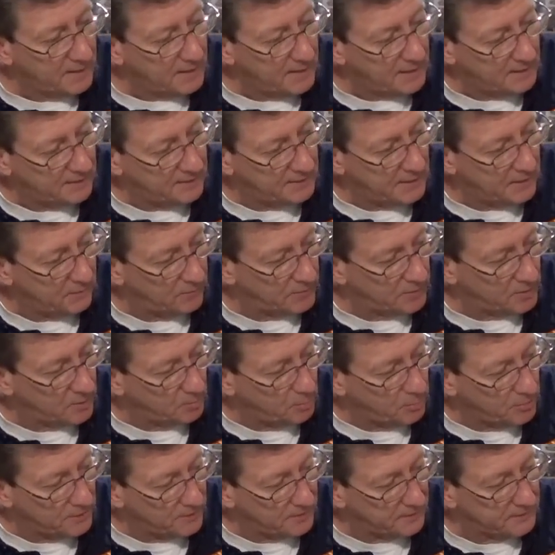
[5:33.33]
And then we're going
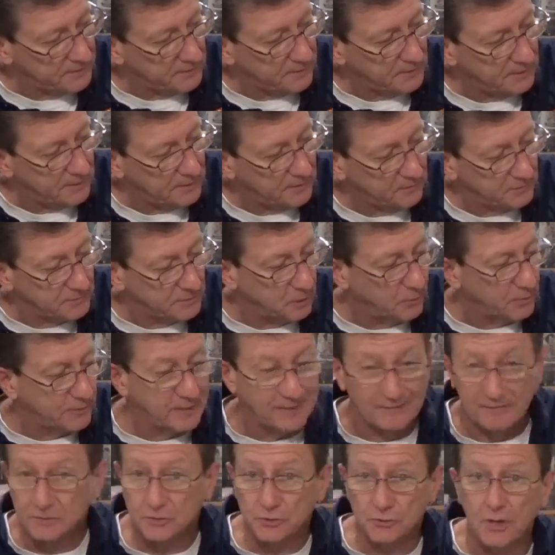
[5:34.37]
to put it, we're going to
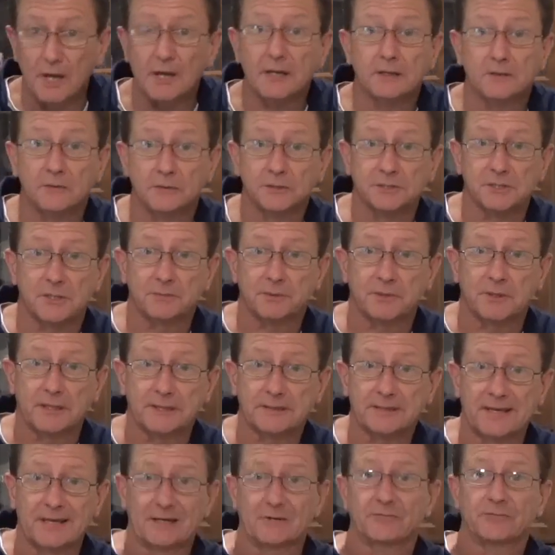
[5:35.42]
have a truck or something
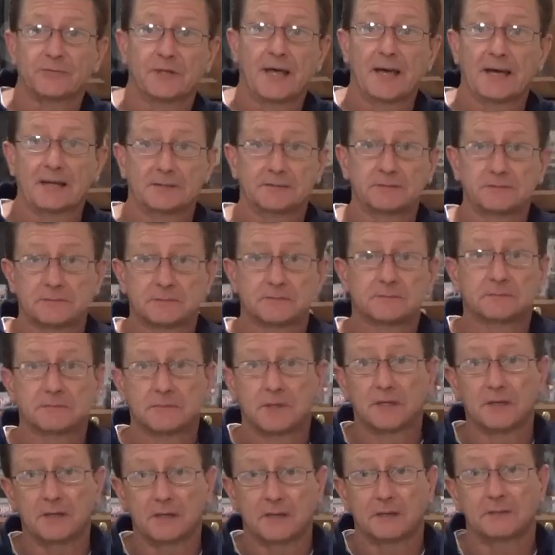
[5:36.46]
like that, a flat
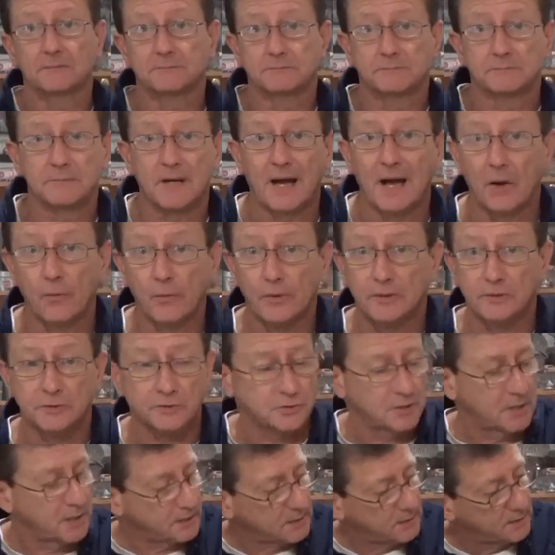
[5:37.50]
Hot Wheel
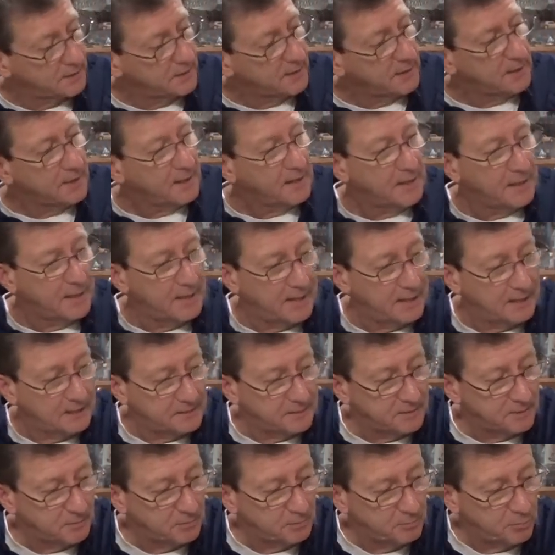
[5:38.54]
truck,
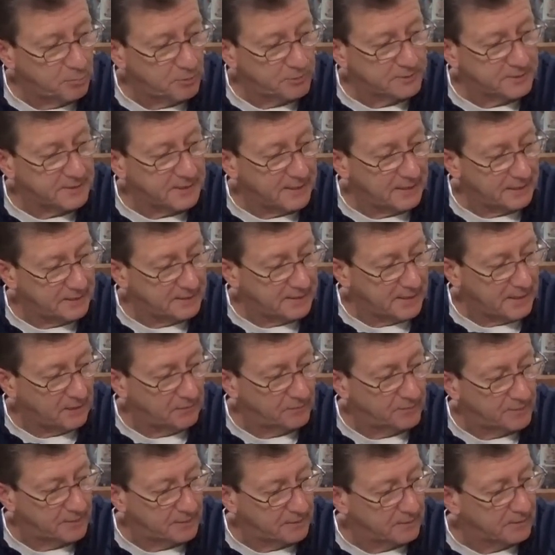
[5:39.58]
and put that
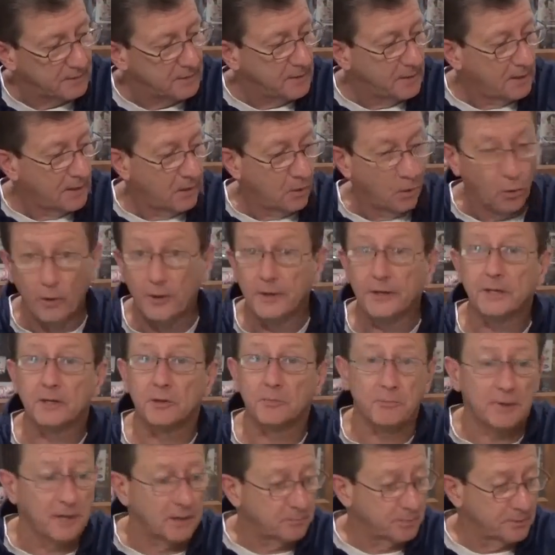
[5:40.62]
down there. Or you
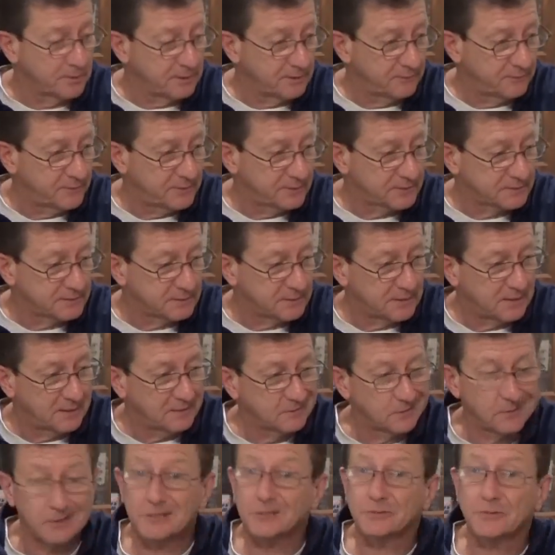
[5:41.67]
could make believe that
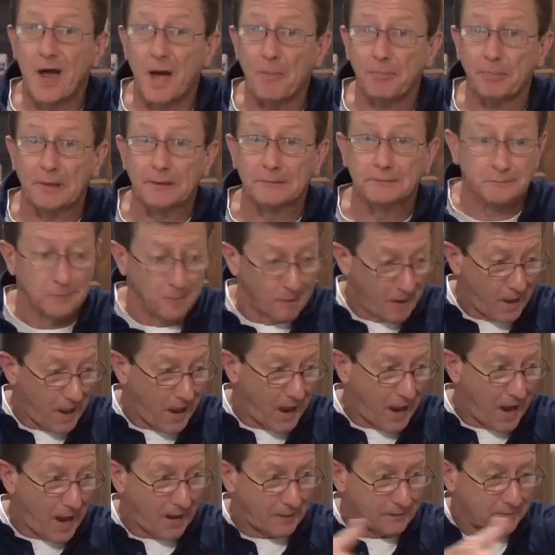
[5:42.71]
you're going to drop it.
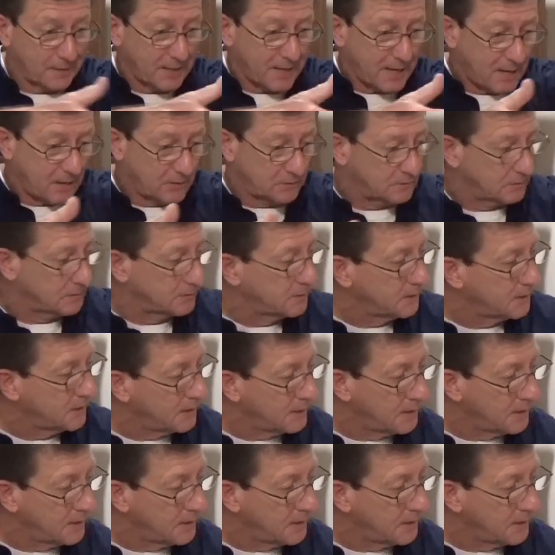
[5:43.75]
Wow, look out!